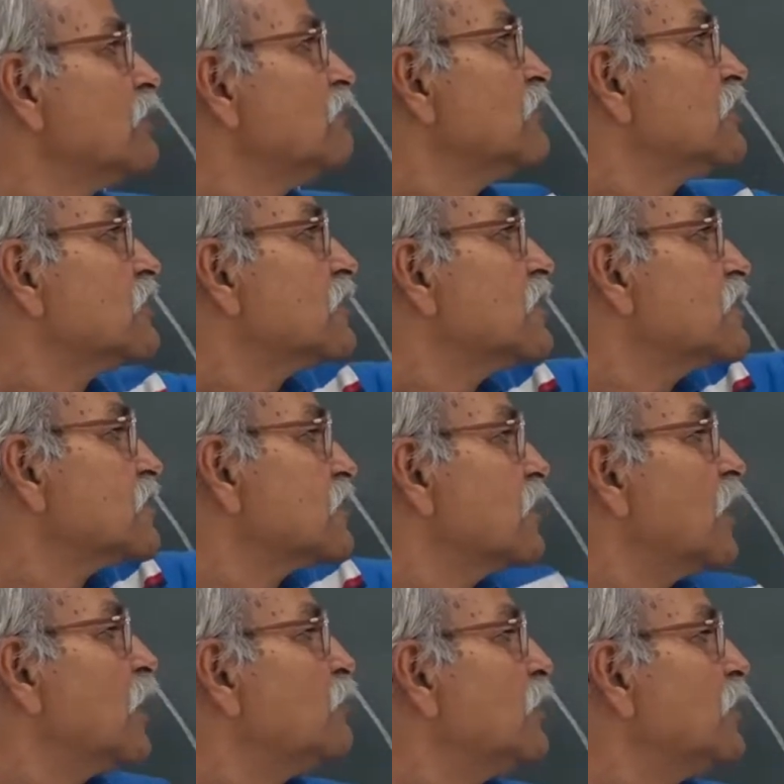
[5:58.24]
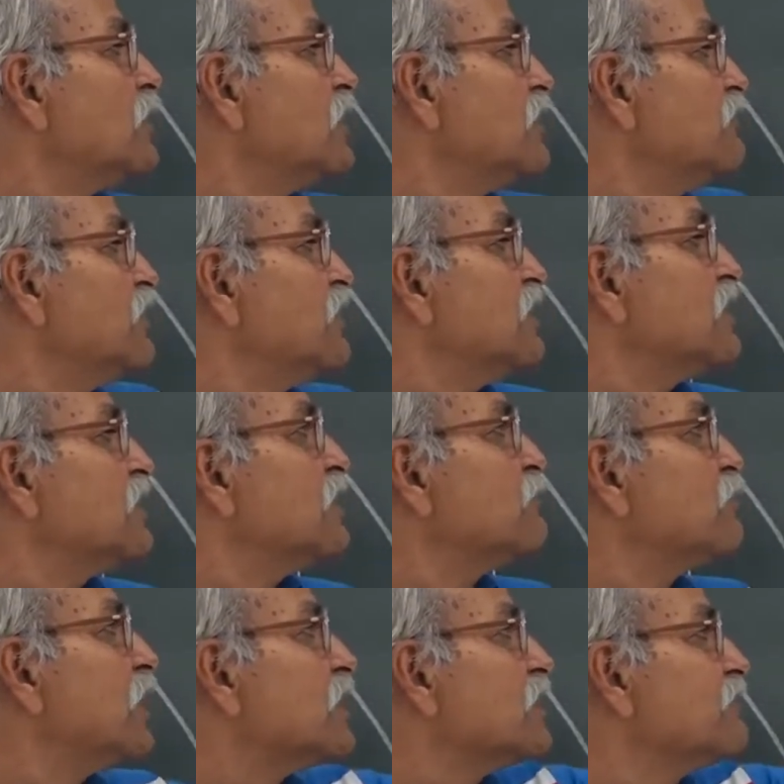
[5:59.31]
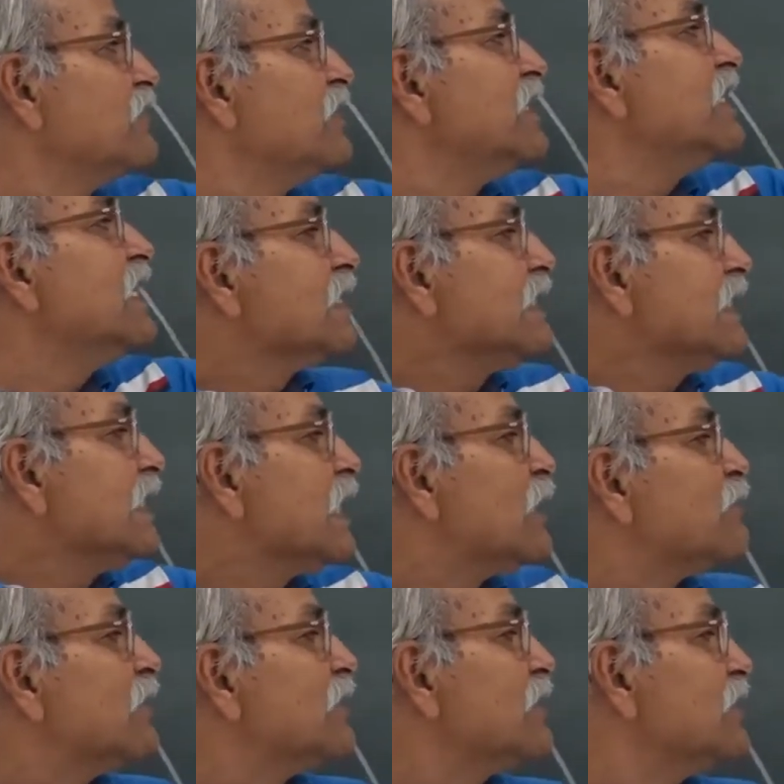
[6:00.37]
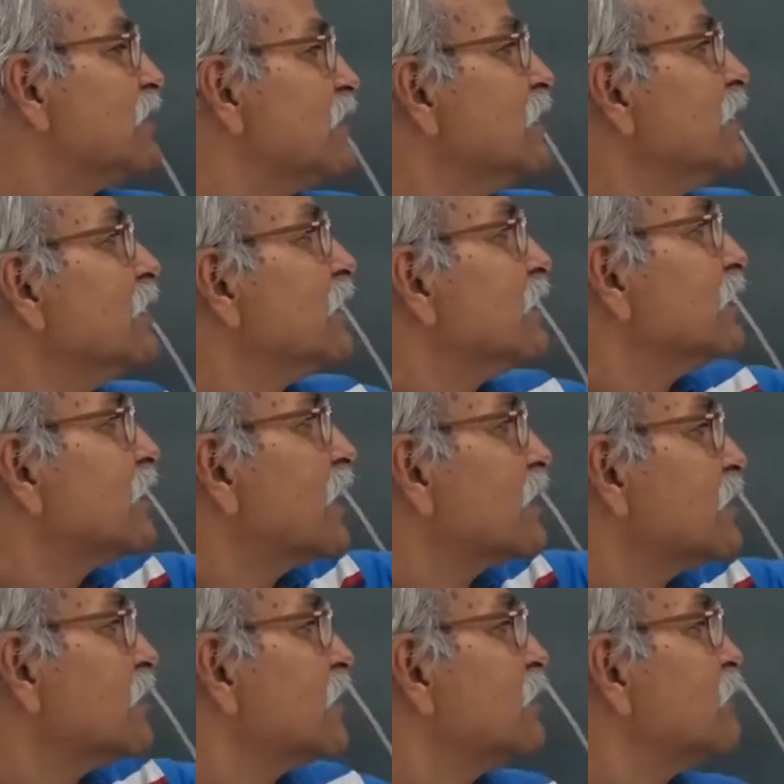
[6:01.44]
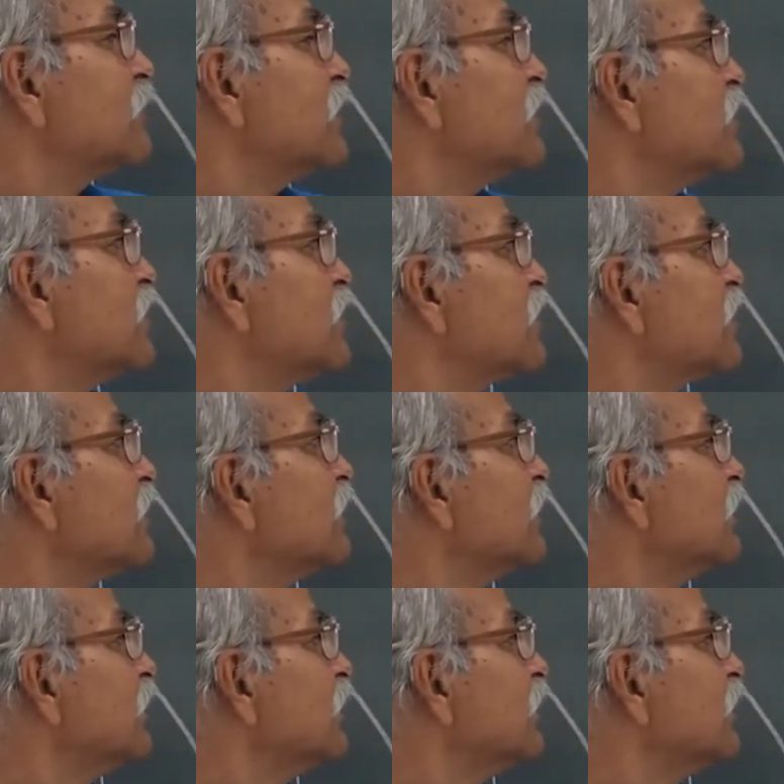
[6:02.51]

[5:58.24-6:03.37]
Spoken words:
which tells gamma dv dt plus v d gamma dt, that is the differentiation,